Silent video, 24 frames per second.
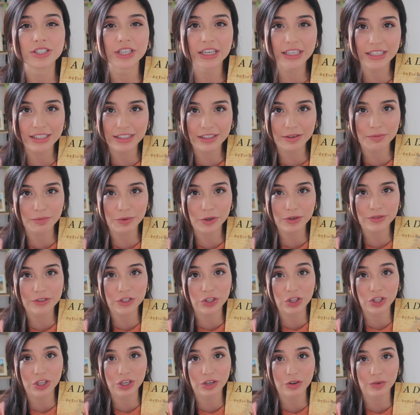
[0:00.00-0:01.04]
just moved
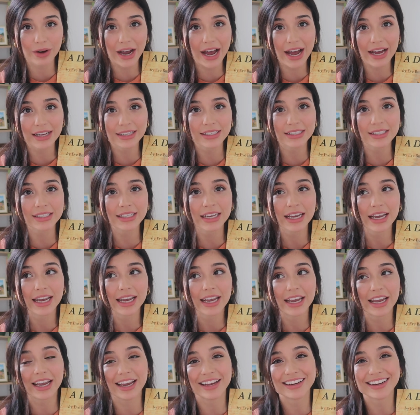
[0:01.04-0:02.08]
to the US
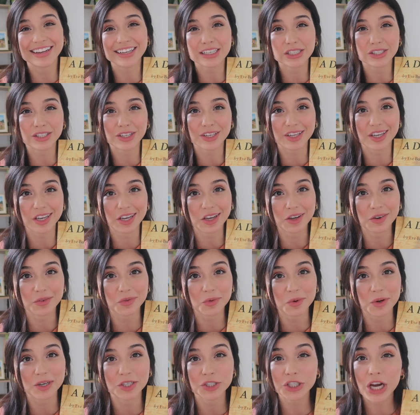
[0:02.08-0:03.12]
and he's looking
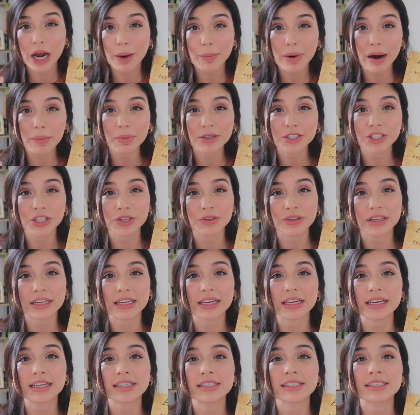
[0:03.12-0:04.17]
for job
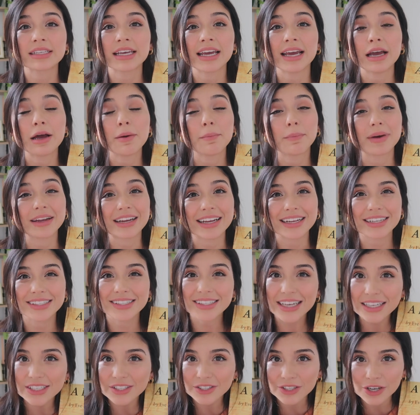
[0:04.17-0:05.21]
opportunities, but he
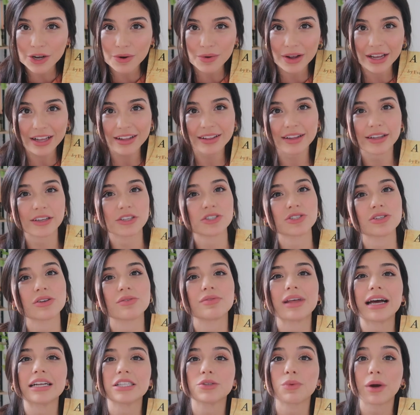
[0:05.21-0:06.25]
doesn't know English, so
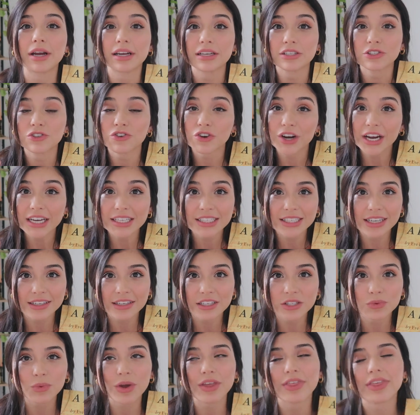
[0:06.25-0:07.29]
that's why his grandson
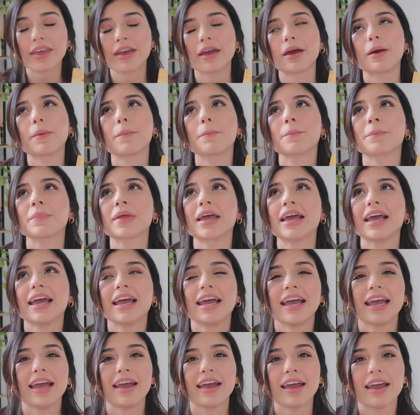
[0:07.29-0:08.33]
is with him.
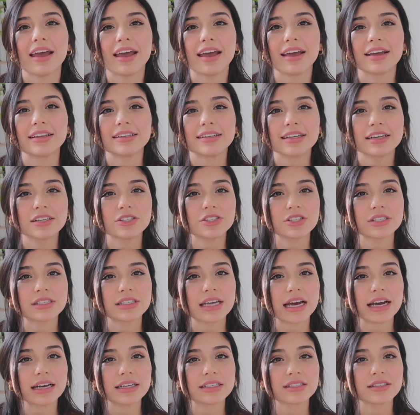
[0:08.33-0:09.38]
And it
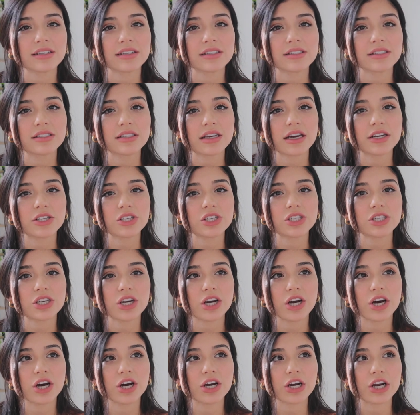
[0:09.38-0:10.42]
just has such
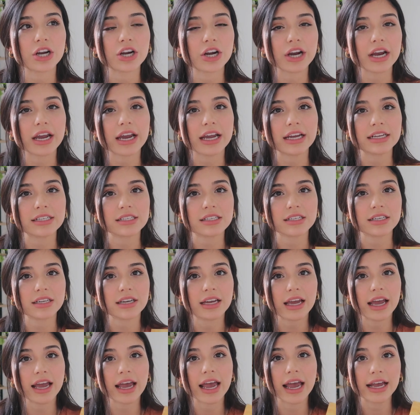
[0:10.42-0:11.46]
a great
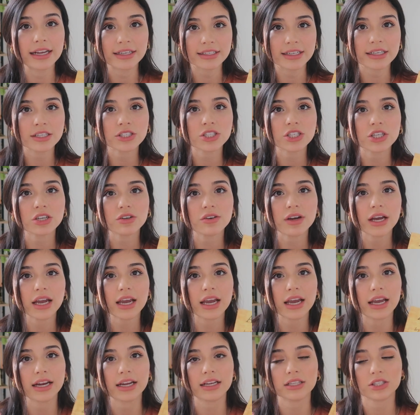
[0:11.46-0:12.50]
ending to
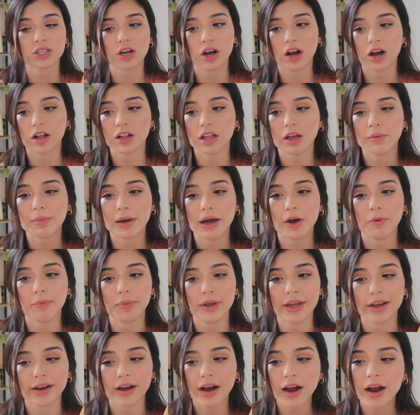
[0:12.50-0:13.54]
it, and it's all about
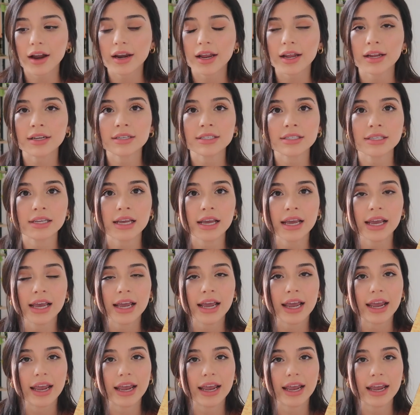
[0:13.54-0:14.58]
being honest
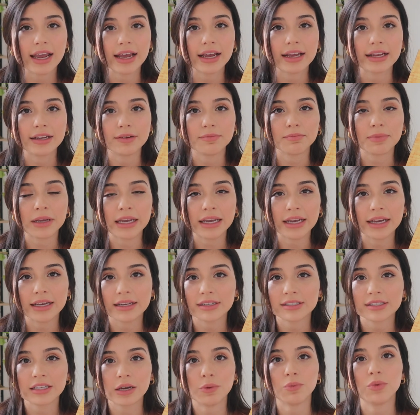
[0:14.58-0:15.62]
and
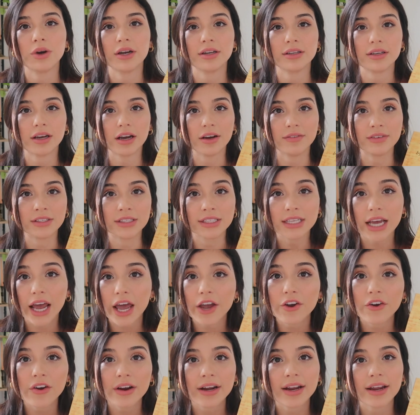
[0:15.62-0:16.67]
being someone of
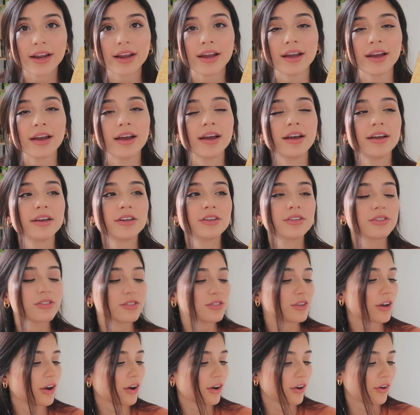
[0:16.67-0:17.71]
integrity.
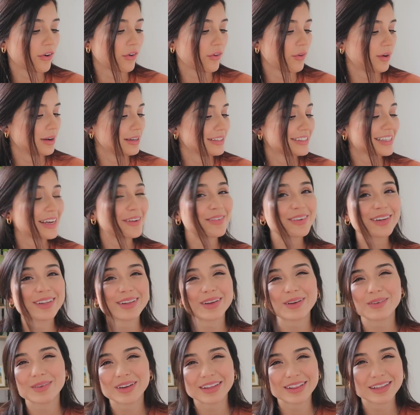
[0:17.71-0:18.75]
So
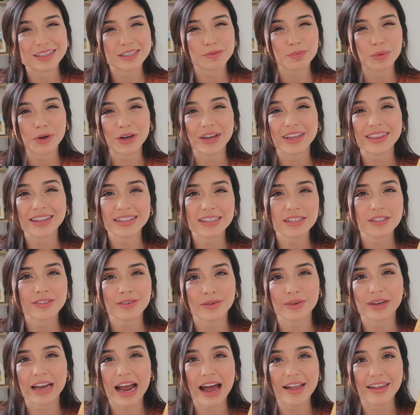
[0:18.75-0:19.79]
definitely read this book. This is
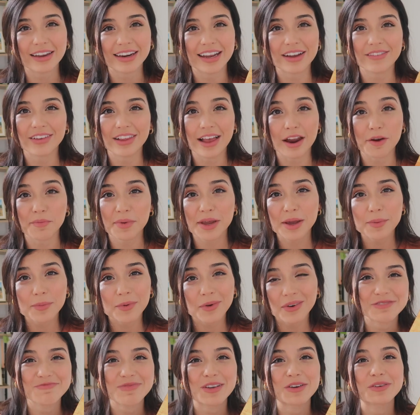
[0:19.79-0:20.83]
the reality of a lot of
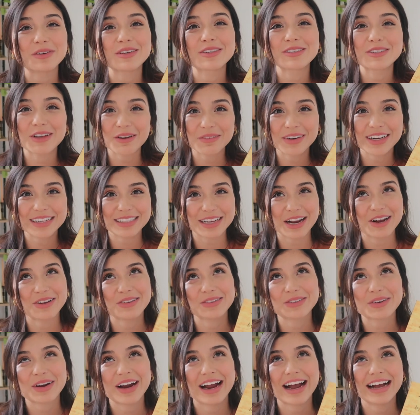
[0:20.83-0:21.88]
people. There were so many
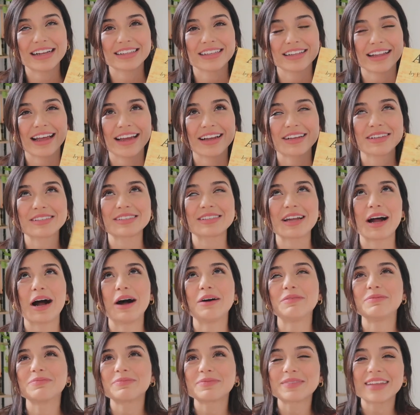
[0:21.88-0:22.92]
times where I had to like
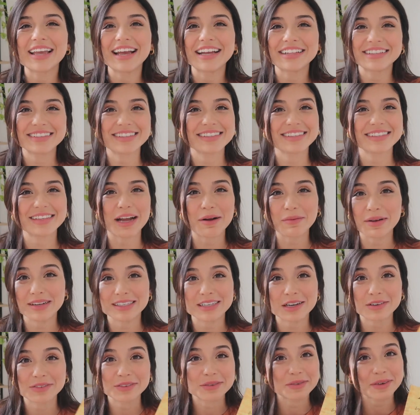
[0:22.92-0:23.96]
stop
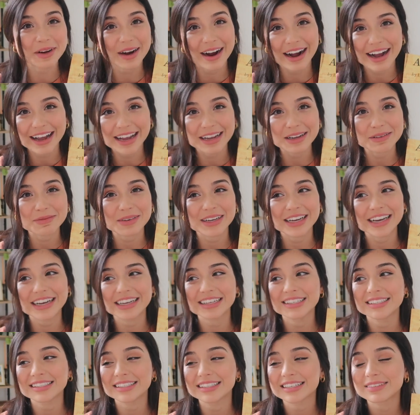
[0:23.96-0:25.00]
myself from crying
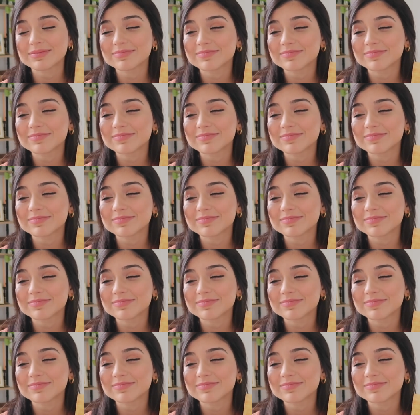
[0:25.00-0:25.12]
because